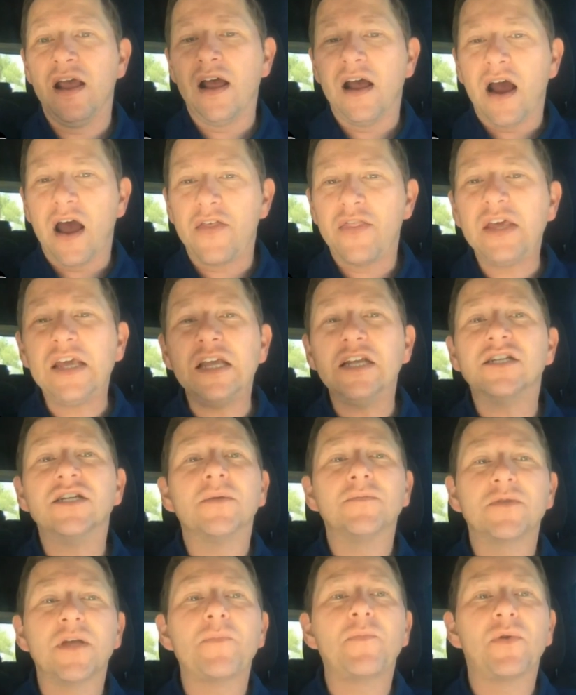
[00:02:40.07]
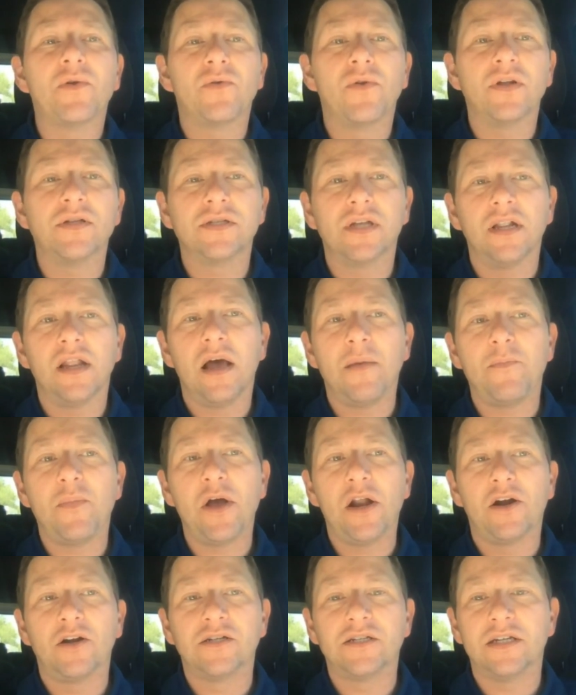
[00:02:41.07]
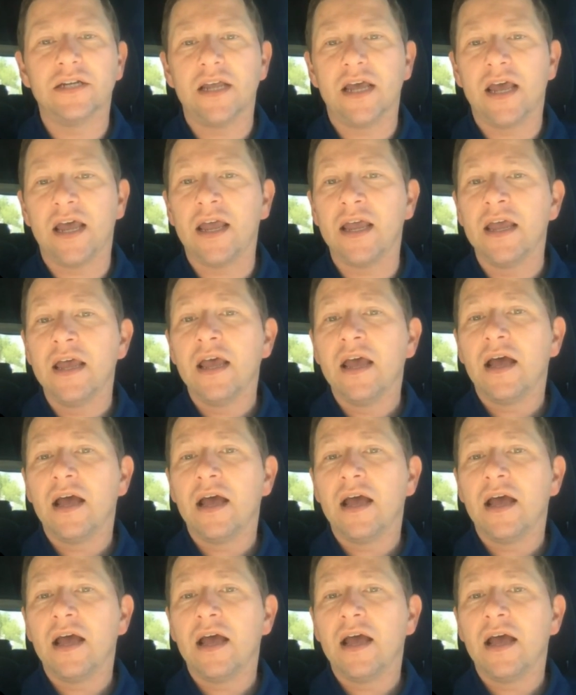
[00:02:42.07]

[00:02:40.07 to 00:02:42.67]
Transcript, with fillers: I think he jumps up and runs a lot better today,